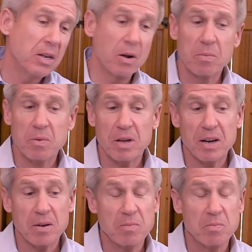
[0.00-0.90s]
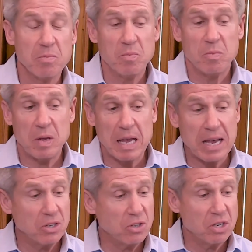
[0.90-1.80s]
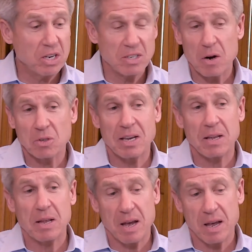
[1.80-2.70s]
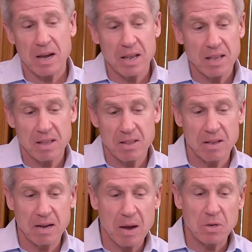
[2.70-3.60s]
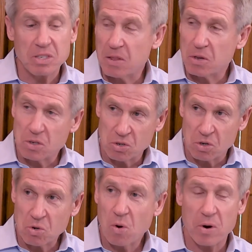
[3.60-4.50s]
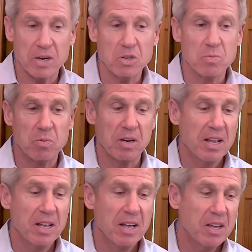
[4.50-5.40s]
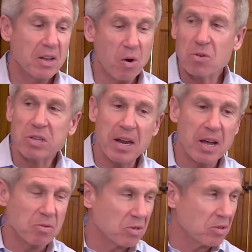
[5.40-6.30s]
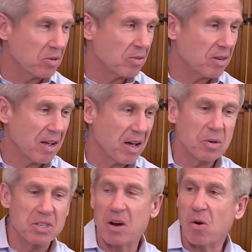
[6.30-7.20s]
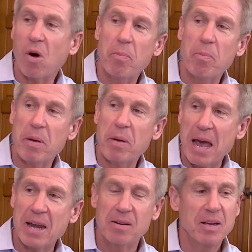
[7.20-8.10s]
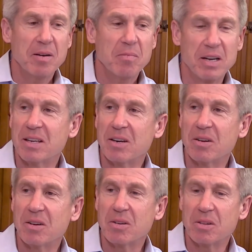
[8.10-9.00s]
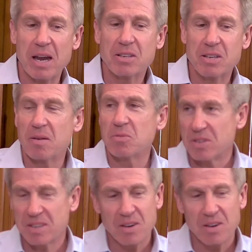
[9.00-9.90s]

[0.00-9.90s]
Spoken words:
But agencies, I wouldn't say that it's notorious, but all those line items, I don't want to say are all padded, but a lot of times,